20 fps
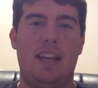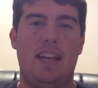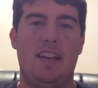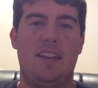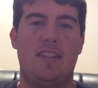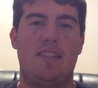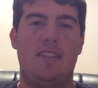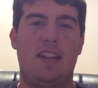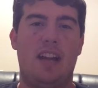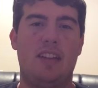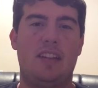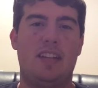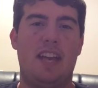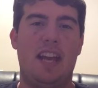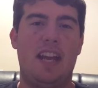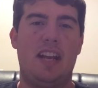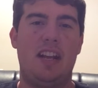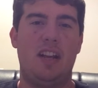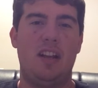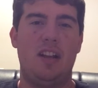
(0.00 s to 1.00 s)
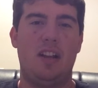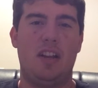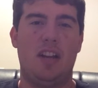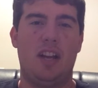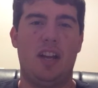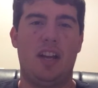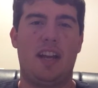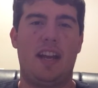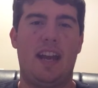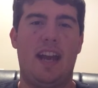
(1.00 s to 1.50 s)
So now taking a
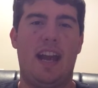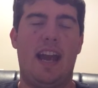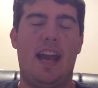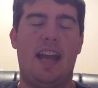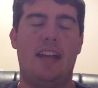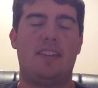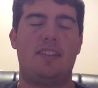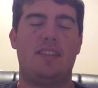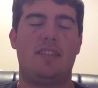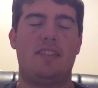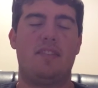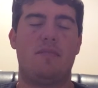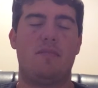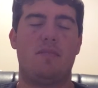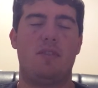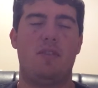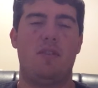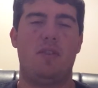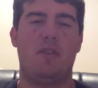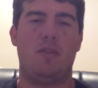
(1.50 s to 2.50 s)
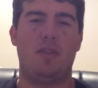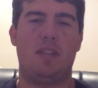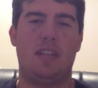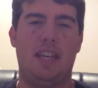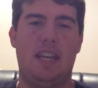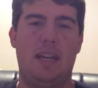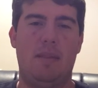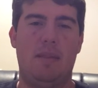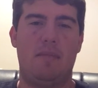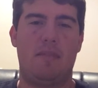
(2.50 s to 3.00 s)
look at some 2-0
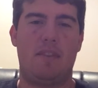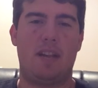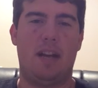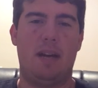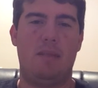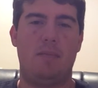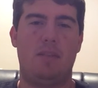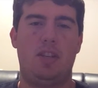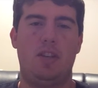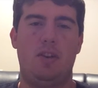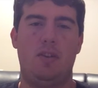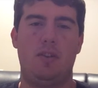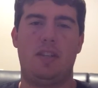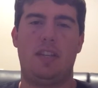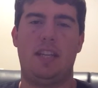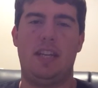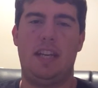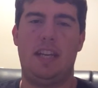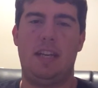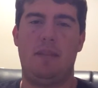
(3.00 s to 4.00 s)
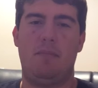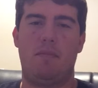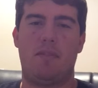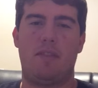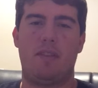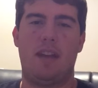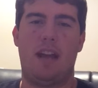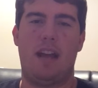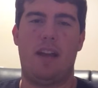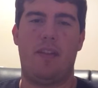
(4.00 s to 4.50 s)
teams, two teams
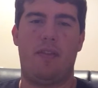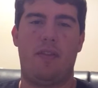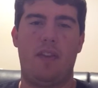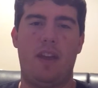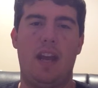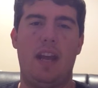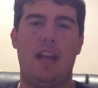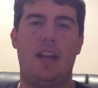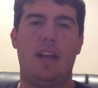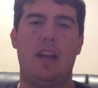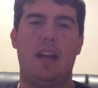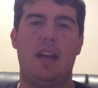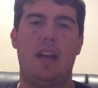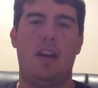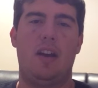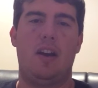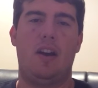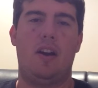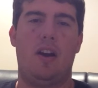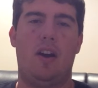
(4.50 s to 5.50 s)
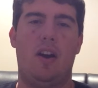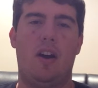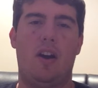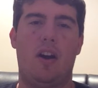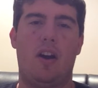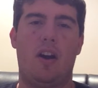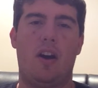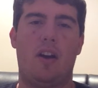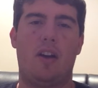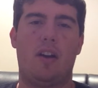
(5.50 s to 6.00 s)
that I think
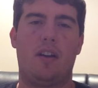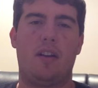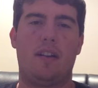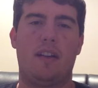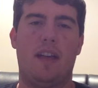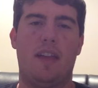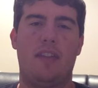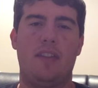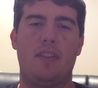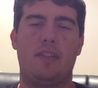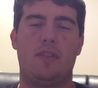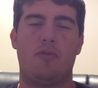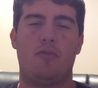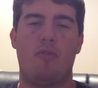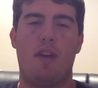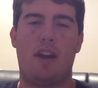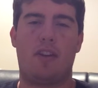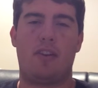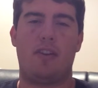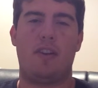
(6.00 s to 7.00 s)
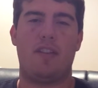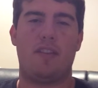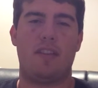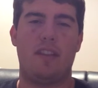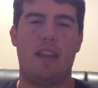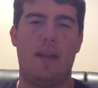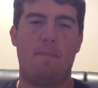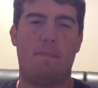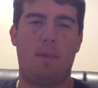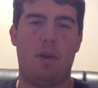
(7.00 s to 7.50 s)
their record is a
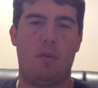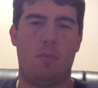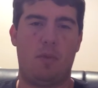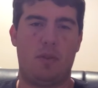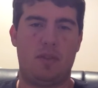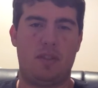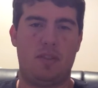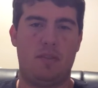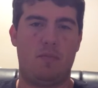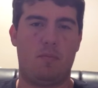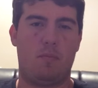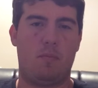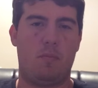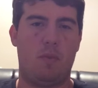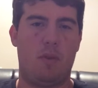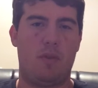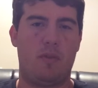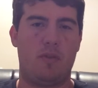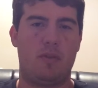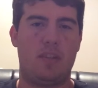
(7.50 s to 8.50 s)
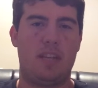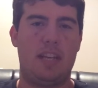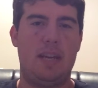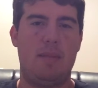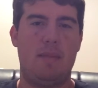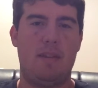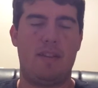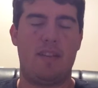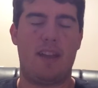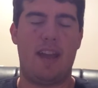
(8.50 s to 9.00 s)
lot better than where their
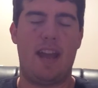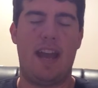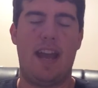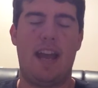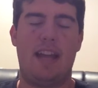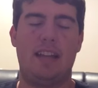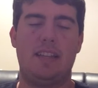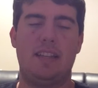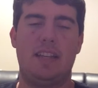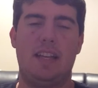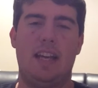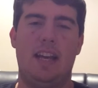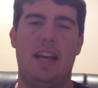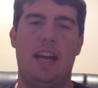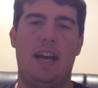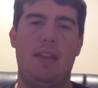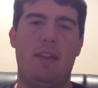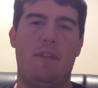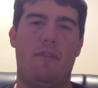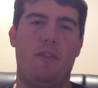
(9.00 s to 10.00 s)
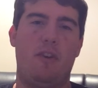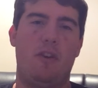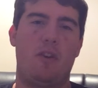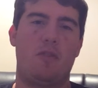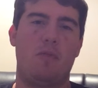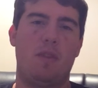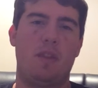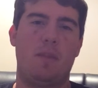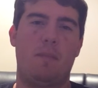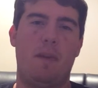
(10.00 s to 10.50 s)
team is at. The
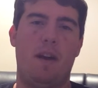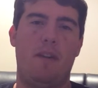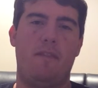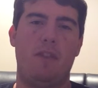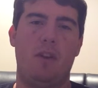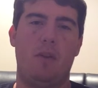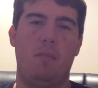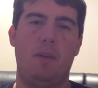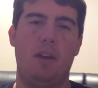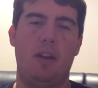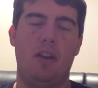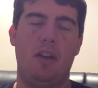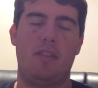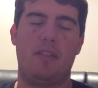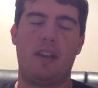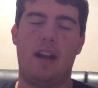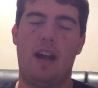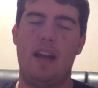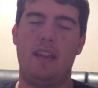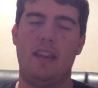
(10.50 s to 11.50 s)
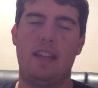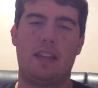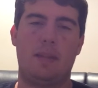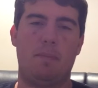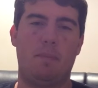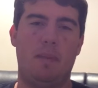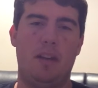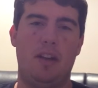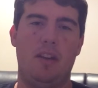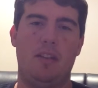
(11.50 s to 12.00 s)
first one, the Buffalo Bills. Now, I like the
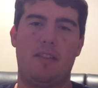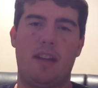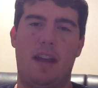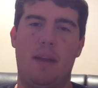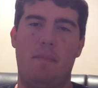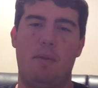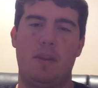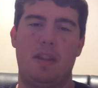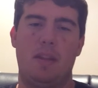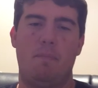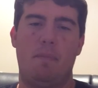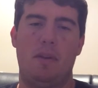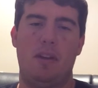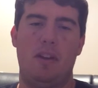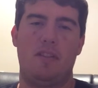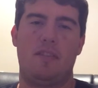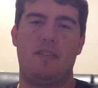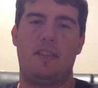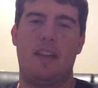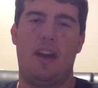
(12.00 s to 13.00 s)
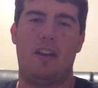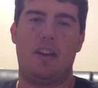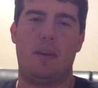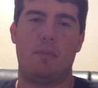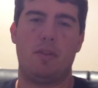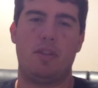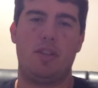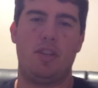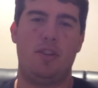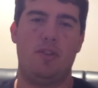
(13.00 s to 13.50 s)
Bills. I put the Bills down
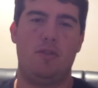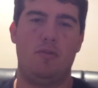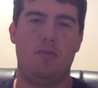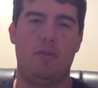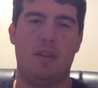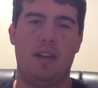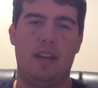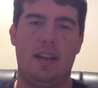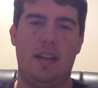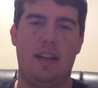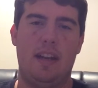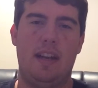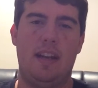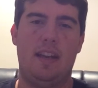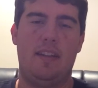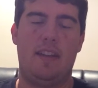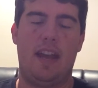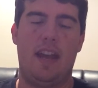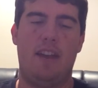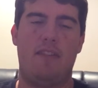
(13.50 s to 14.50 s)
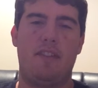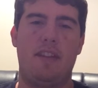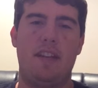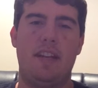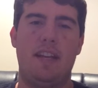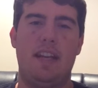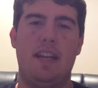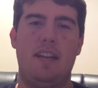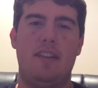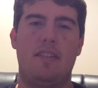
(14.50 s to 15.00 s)
number 2 in the AFC
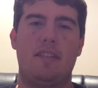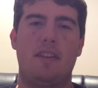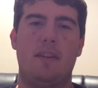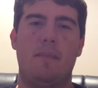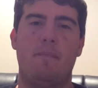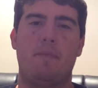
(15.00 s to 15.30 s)
East.